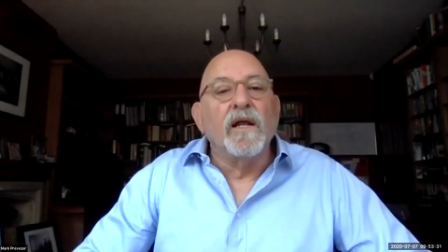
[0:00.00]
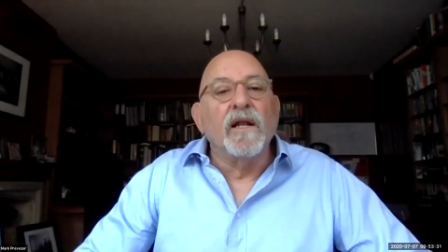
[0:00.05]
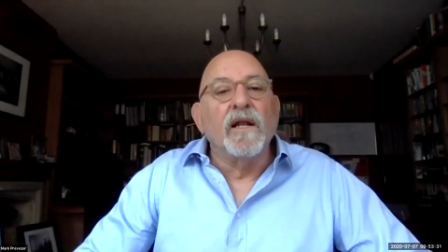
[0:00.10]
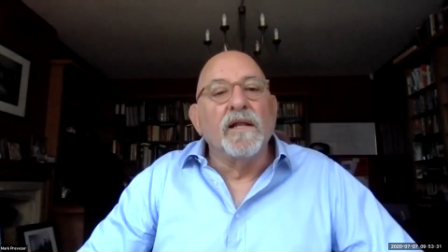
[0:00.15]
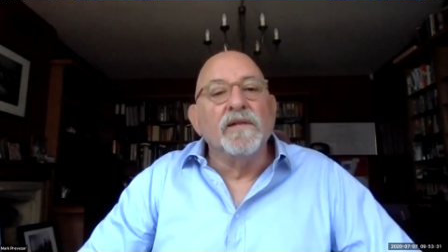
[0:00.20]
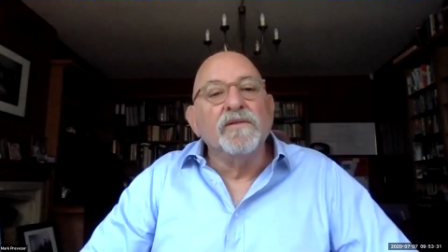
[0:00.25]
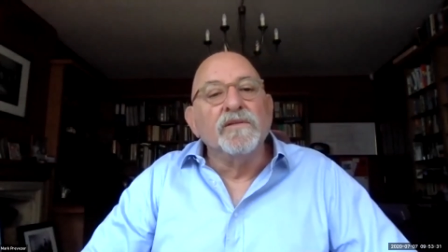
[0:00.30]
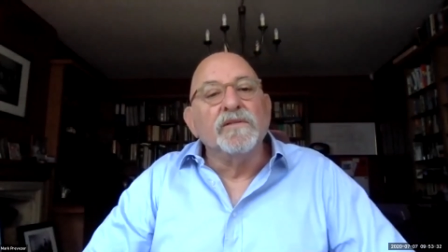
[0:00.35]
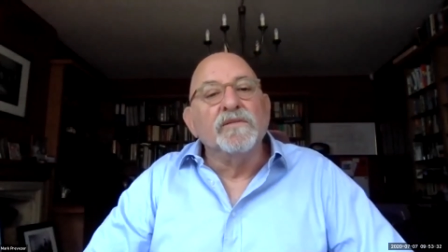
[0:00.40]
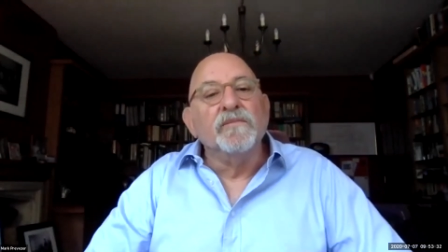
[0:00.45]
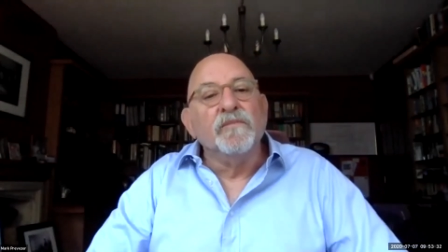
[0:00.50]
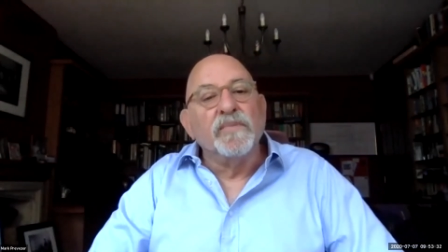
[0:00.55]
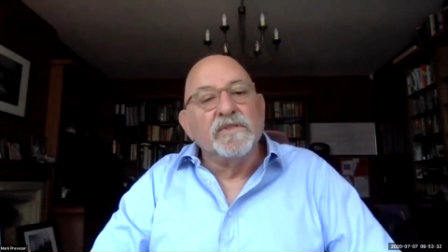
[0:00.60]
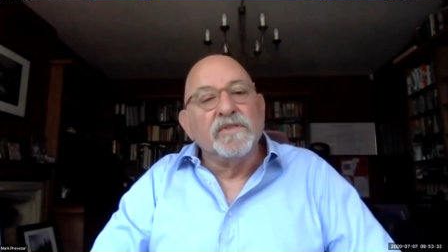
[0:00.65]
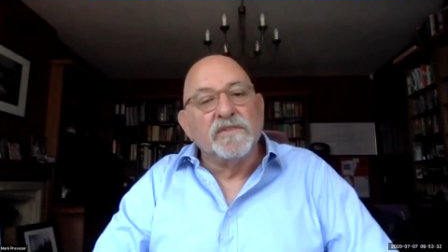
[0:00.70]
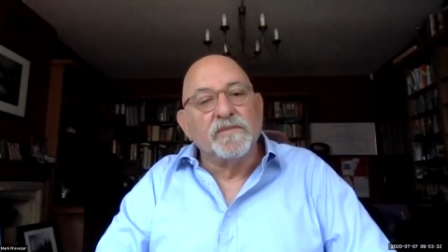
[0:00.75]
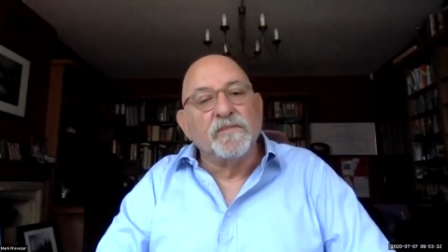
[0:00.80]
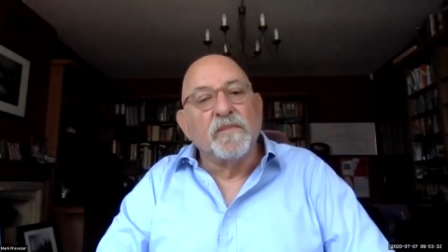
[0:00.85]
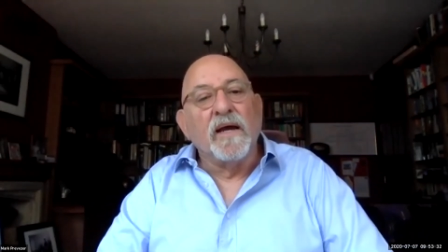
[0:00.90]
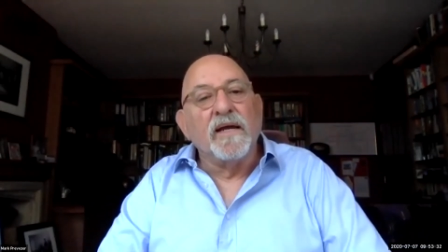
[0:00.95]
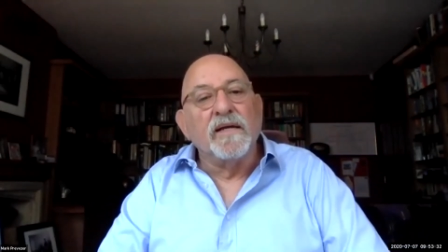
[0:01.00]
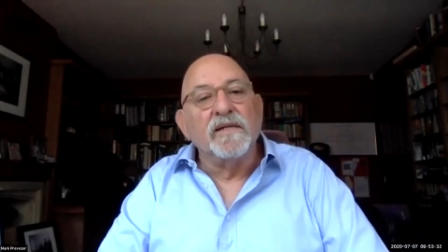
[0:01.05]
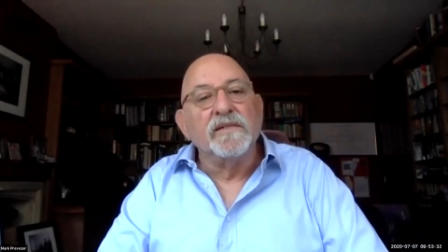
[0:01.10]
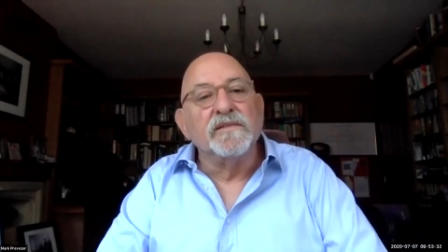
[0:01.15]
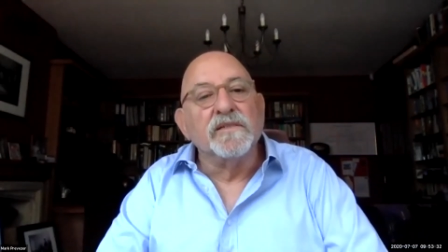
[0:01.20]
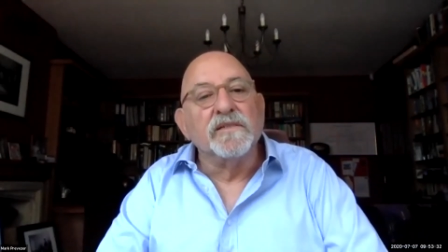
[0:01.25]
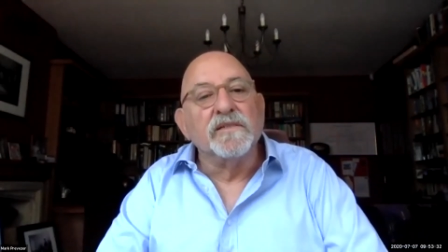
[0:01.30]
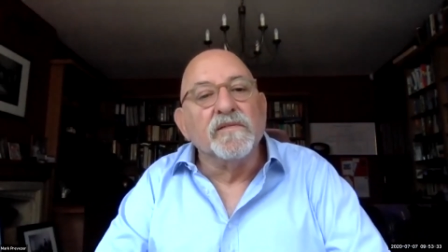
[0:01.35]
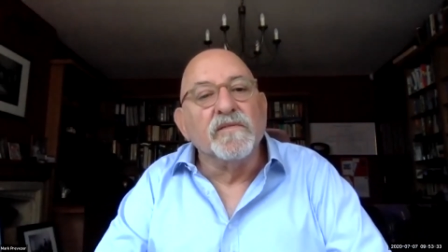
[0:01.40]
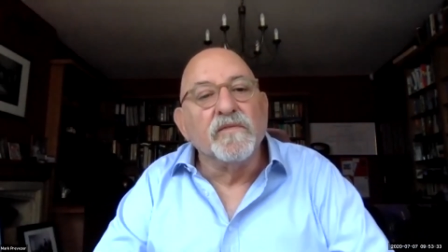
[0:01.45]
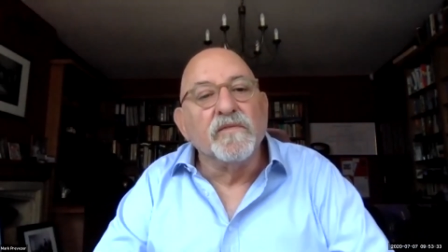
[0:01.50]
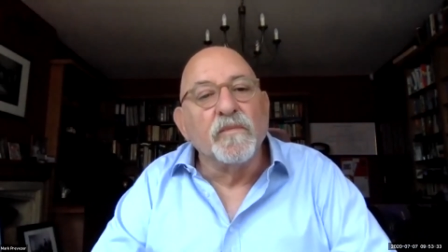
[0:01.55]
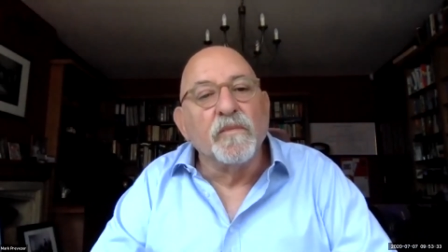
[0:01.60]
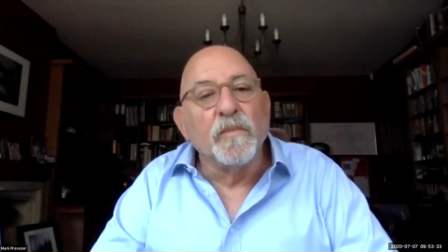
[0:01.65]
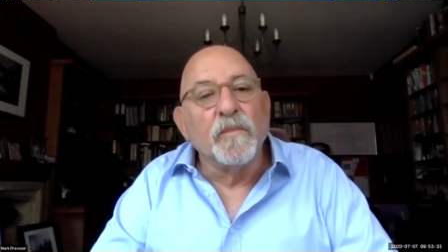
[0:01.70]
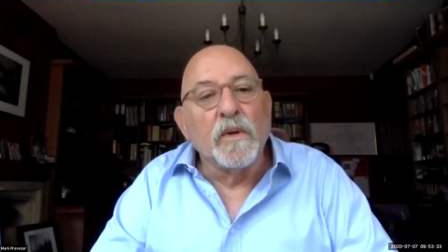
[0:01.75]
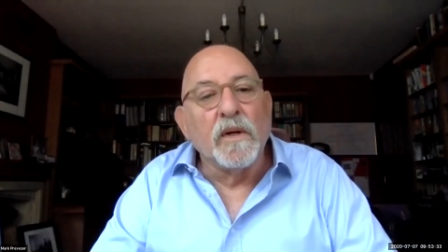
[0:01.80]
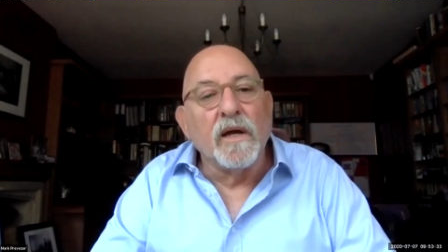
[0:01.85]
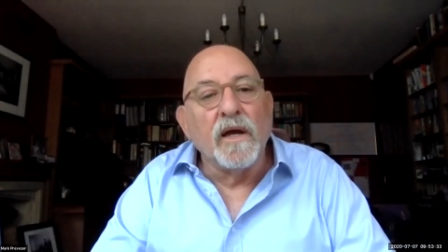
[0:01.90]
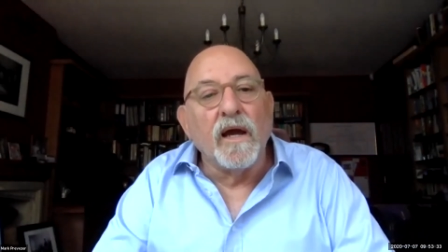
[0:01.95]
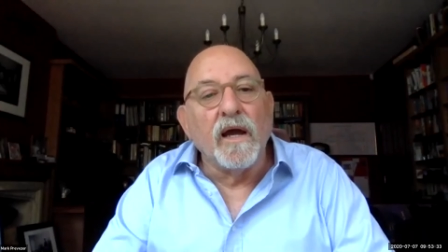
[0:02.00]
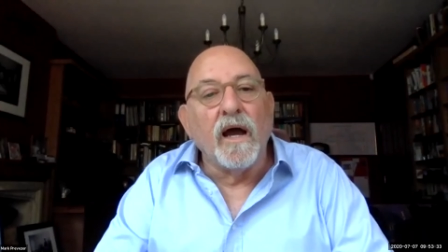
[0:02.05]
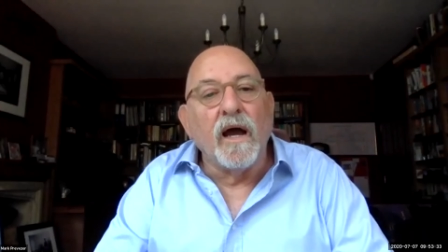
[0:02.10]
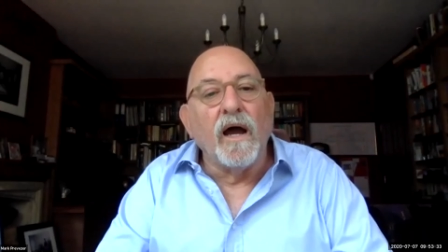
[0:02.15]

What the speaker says: a London perspective. But,